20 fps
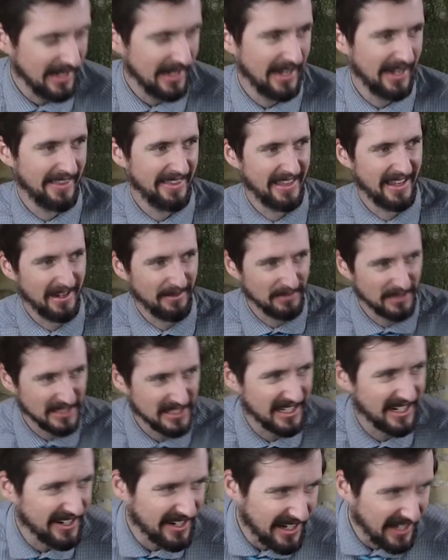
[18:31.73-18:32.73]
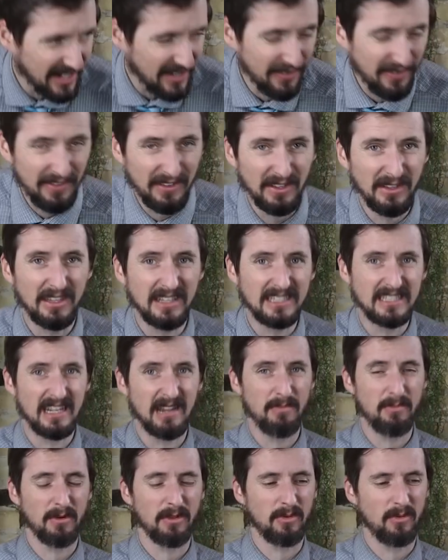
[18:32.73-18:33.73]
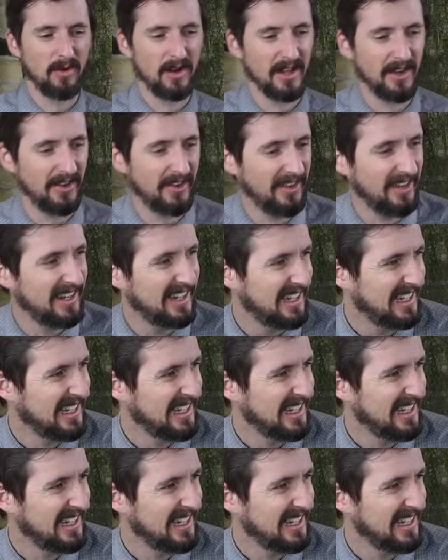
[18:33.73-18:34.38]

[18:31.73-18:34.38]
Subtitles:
And then I'm just going to kind of fill this up with water,